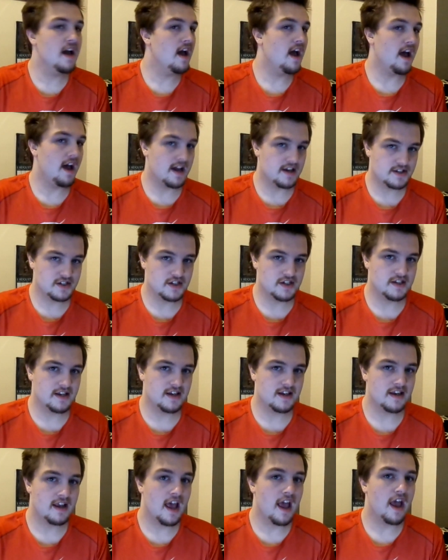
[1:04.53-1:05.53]
as she
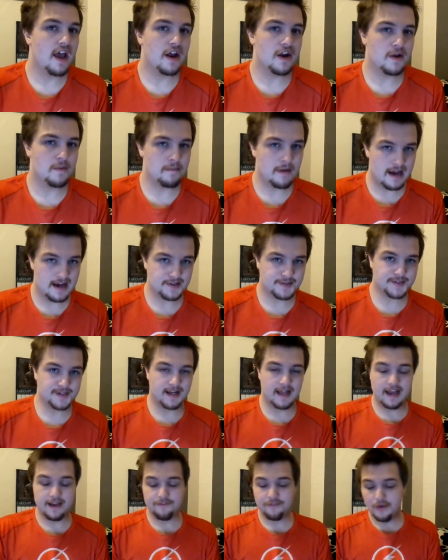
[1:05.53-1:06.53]
did in her past
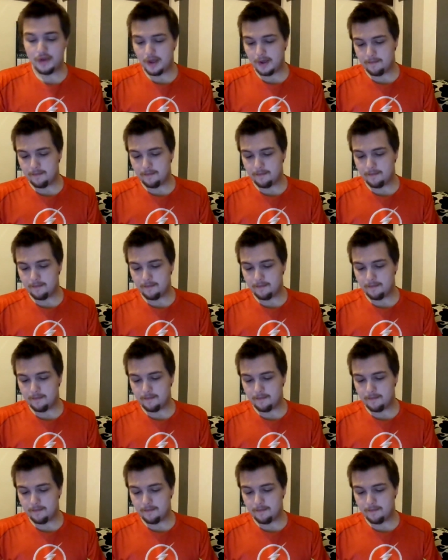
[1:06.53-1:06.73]
life.